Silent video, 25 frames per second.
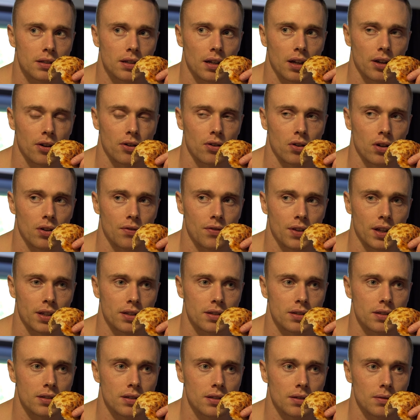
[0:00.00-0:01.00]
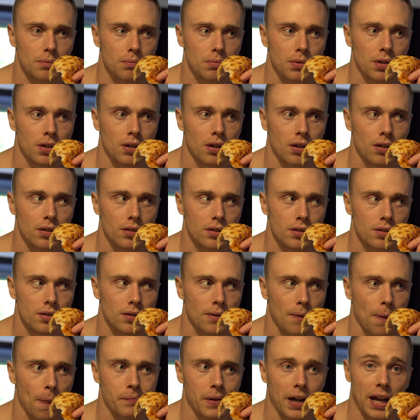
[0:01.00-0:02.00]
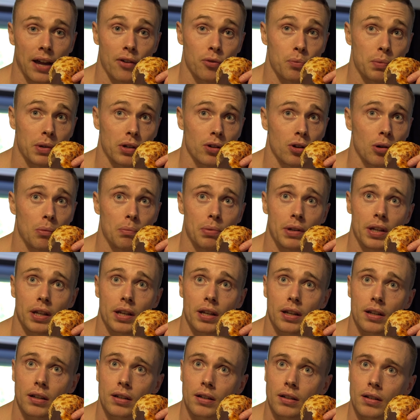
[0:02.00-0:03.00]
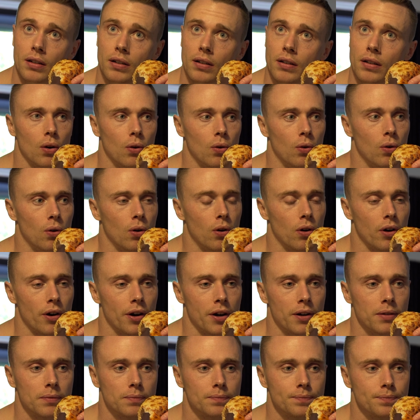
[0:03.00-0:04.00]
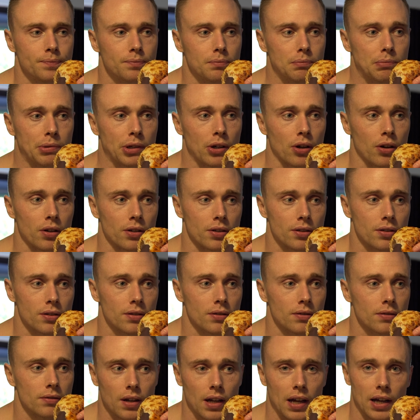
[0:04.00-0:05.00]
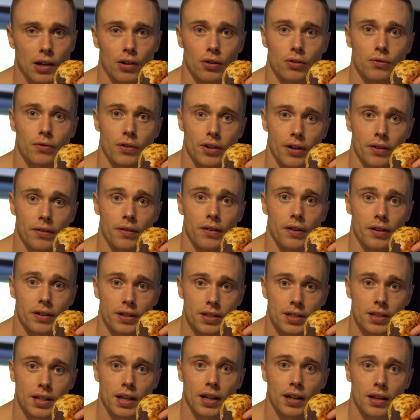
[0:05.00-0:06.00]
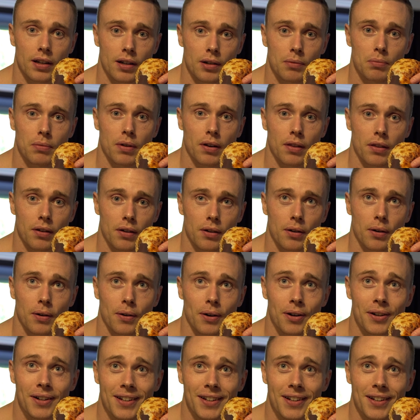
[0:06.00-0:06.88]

I don't know if that's because I haven't been competing, or because I got very, very sick a month ago.